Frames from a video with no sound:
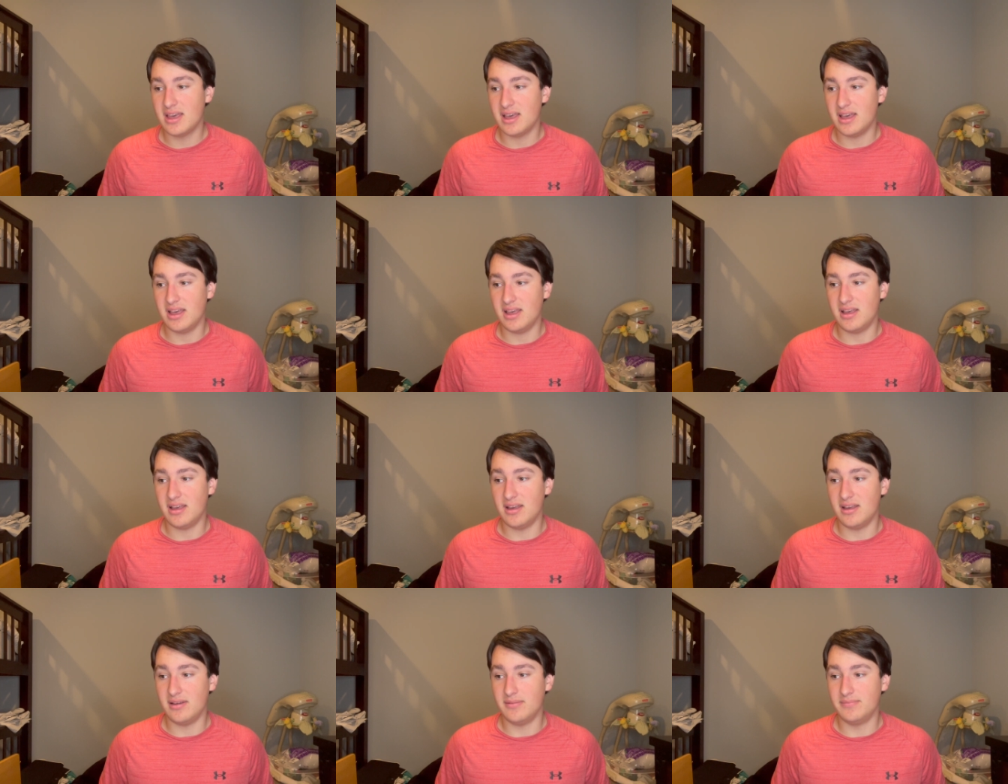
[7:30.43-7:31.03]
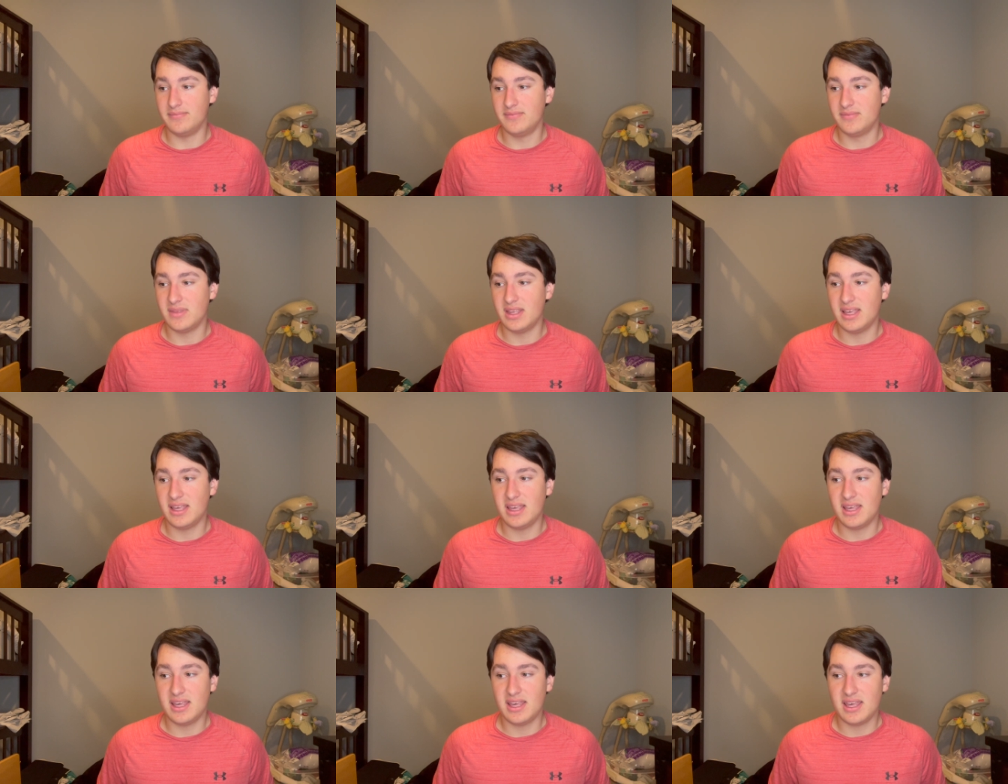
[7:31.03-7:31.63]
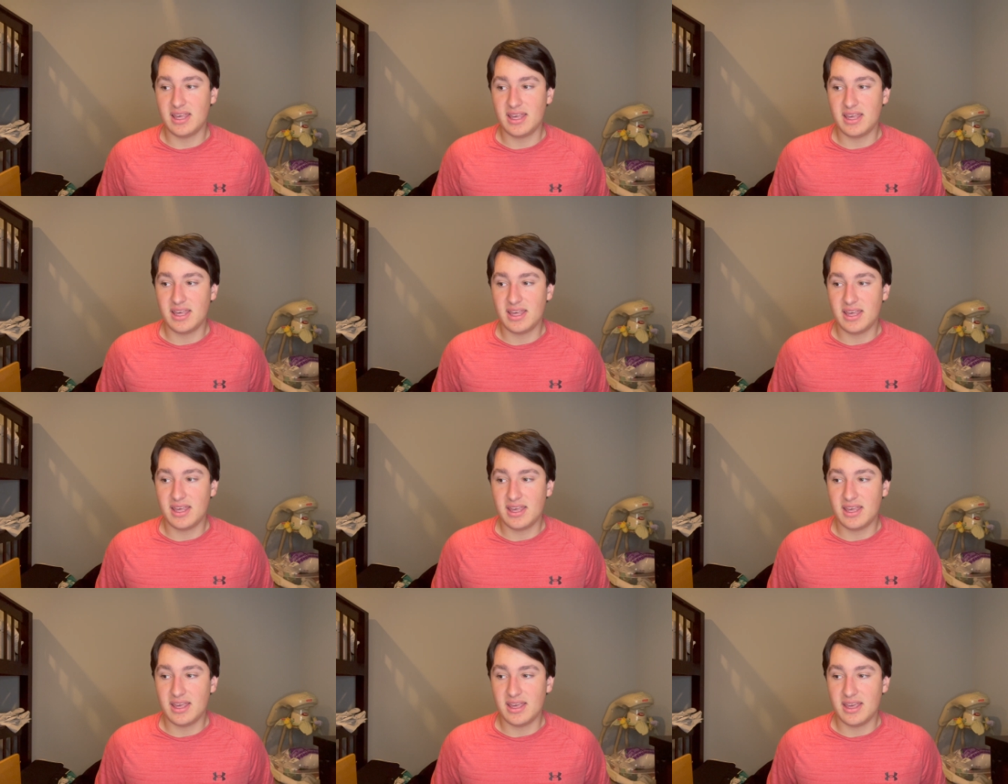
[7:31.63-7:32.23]
Um,
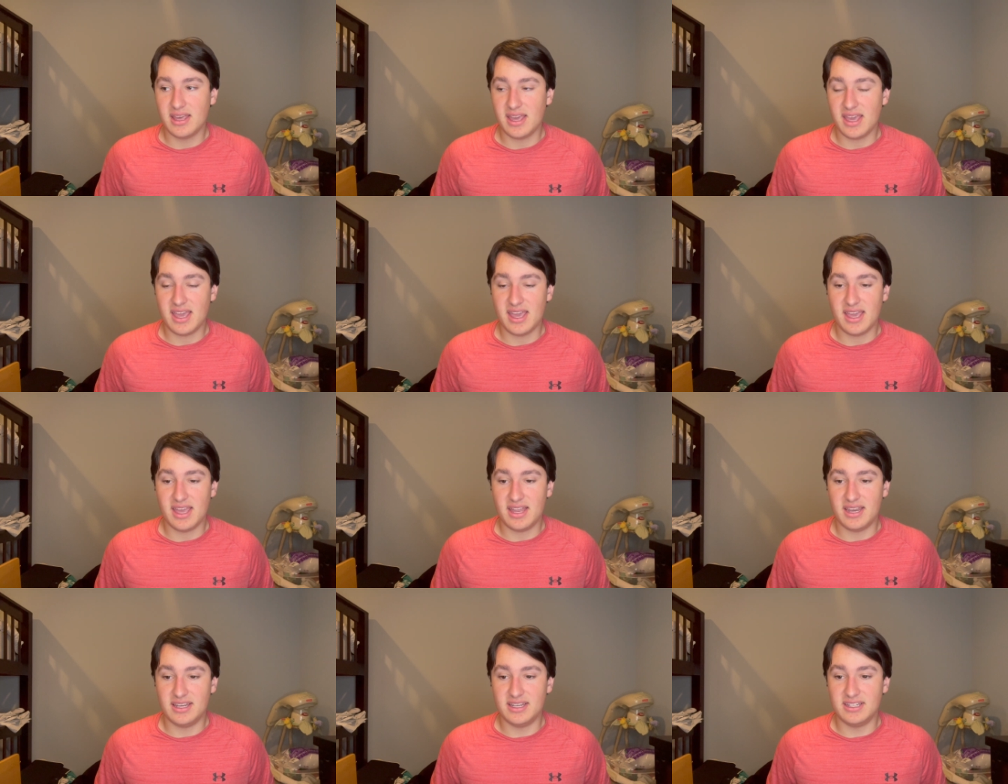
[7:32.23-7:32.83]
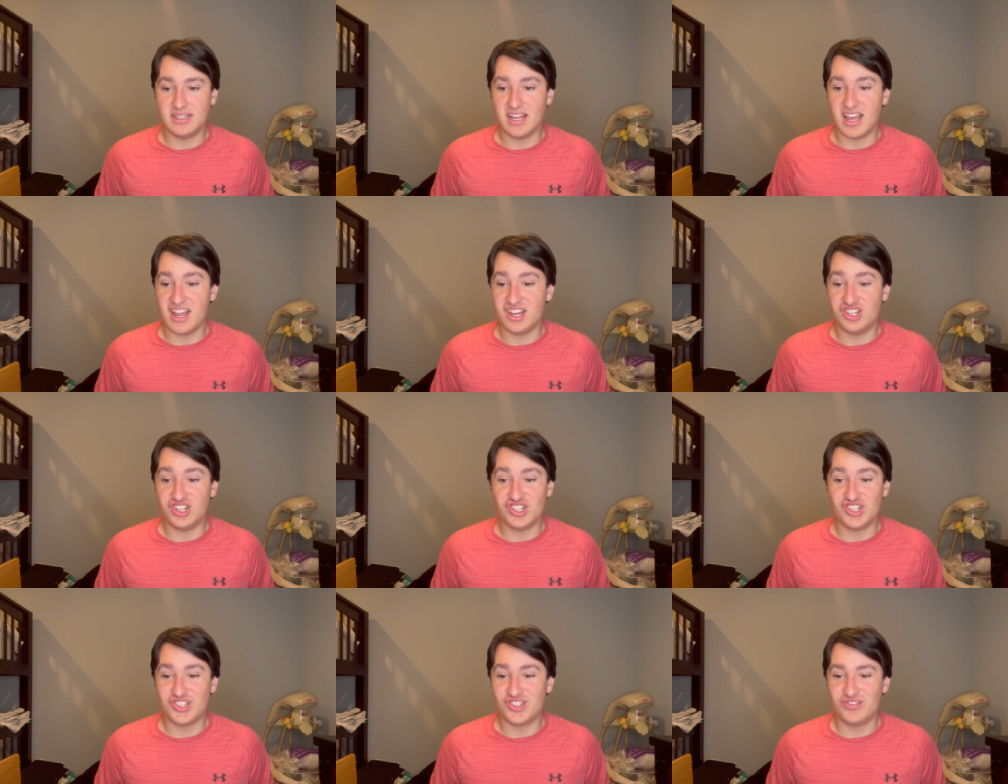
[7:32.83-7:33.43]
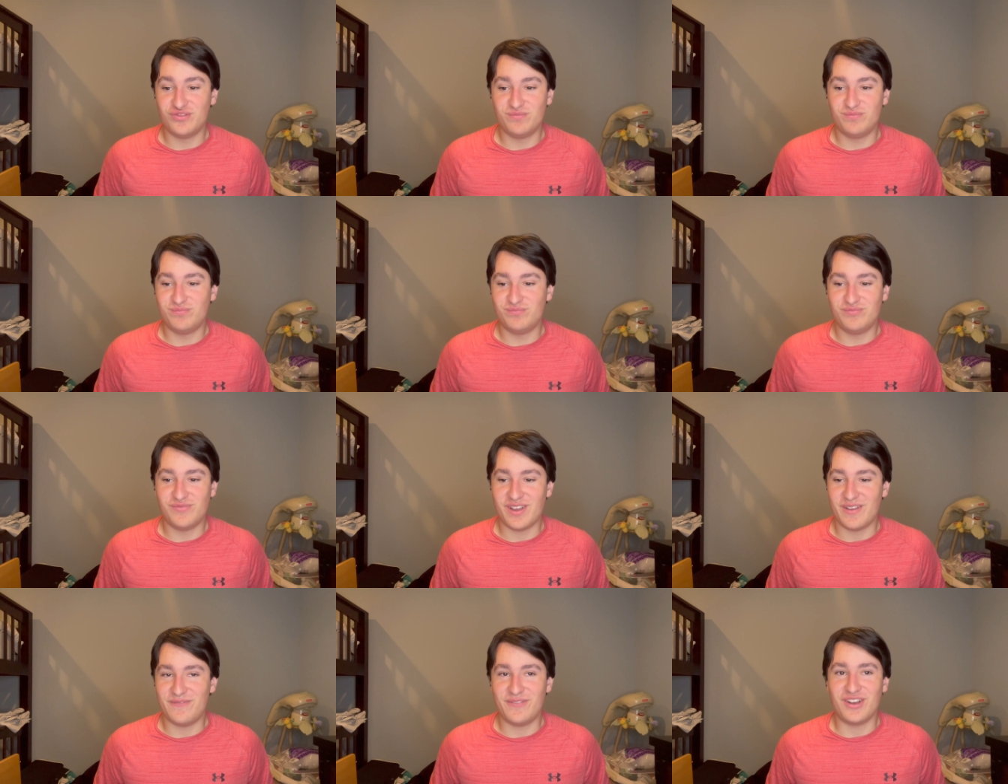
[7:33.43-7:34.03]
and I just
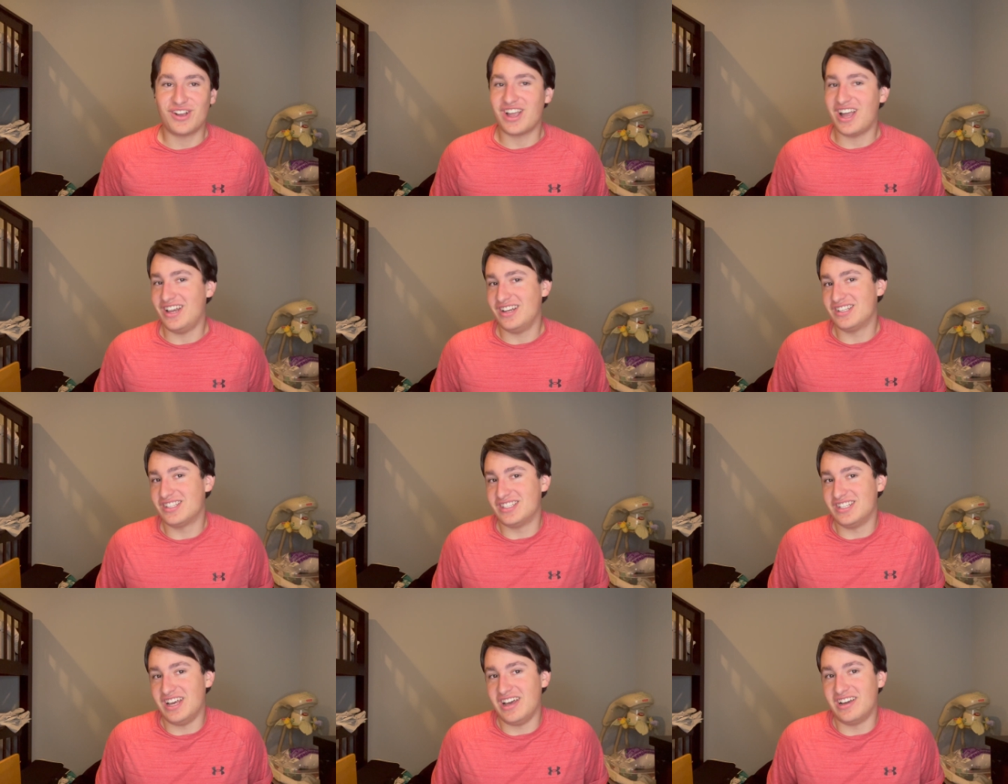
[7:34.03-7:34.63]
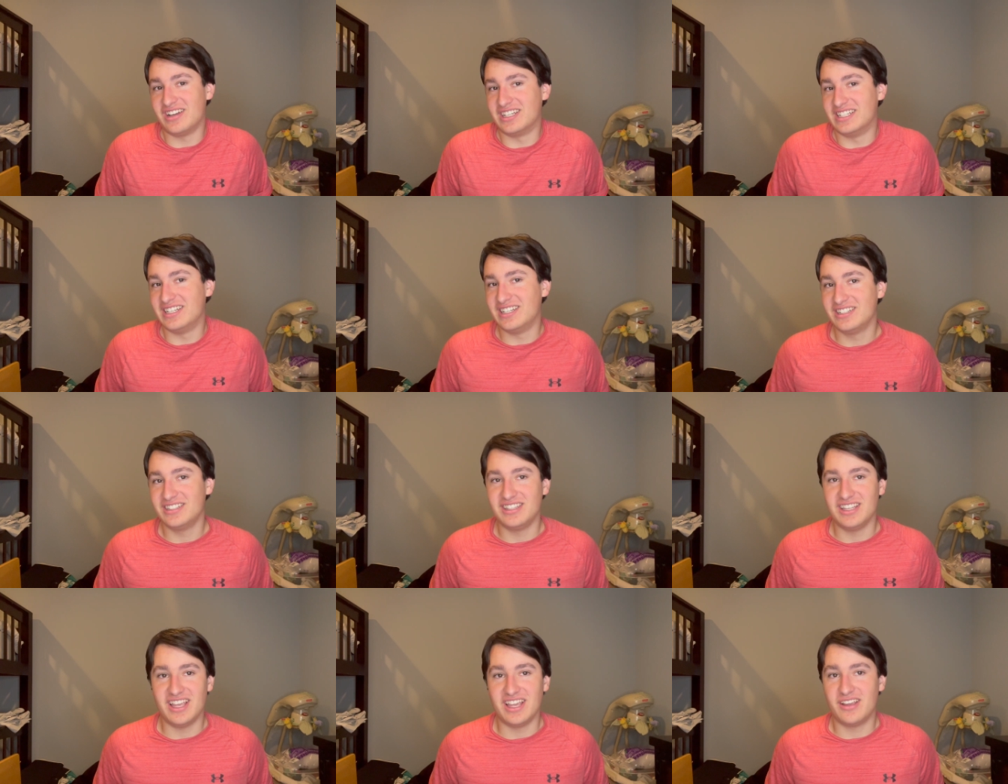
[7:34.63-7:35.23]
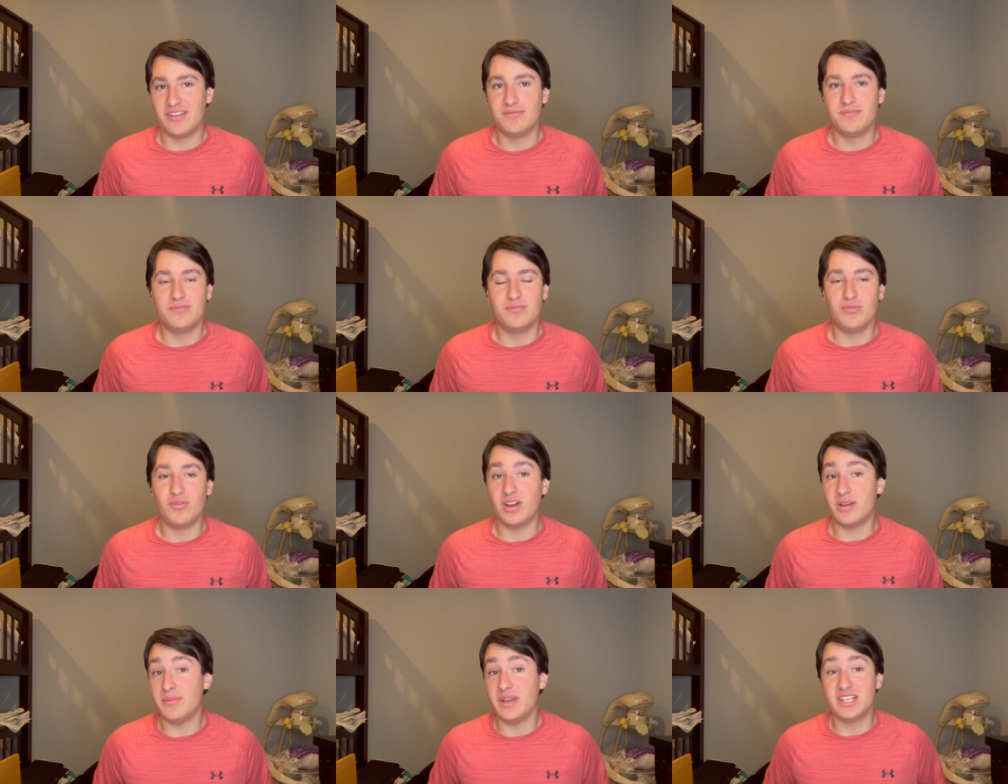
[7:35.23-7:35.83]
I felt kind of stuck. Like,
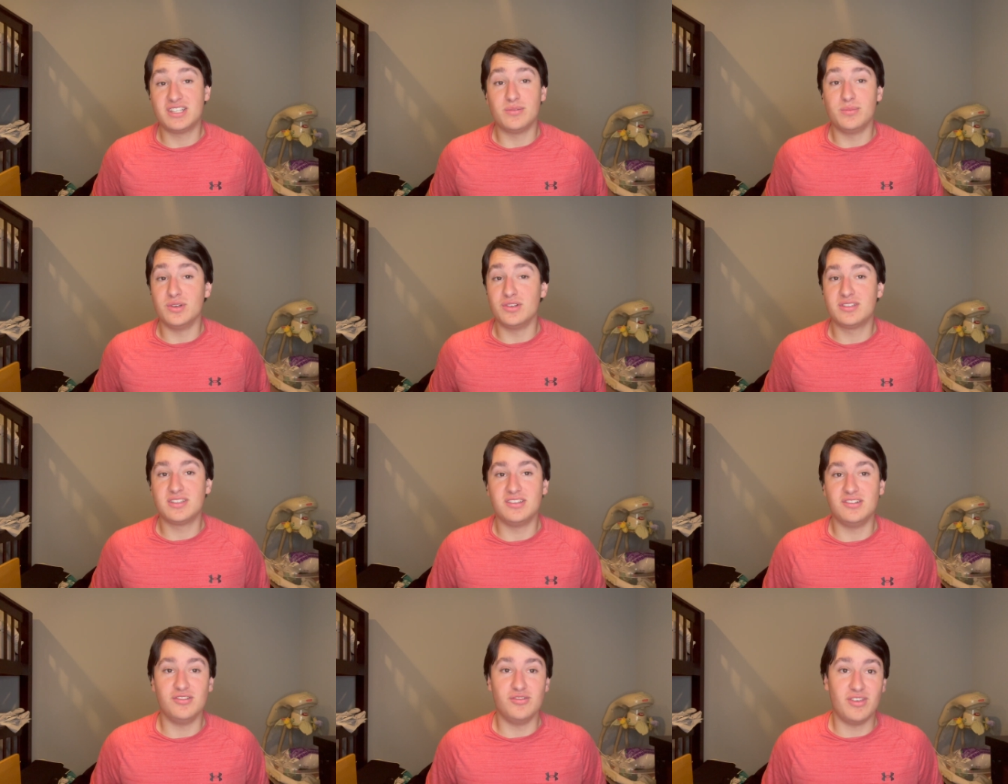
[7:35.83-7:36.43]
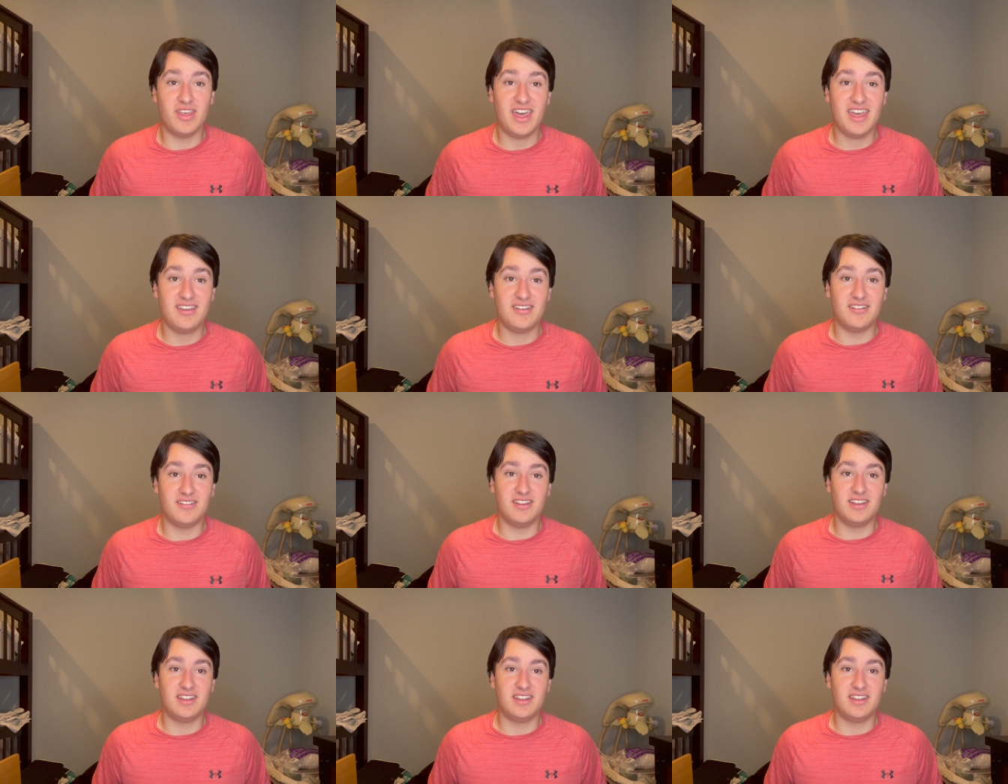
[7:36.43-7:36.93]
what am I supposed to do then?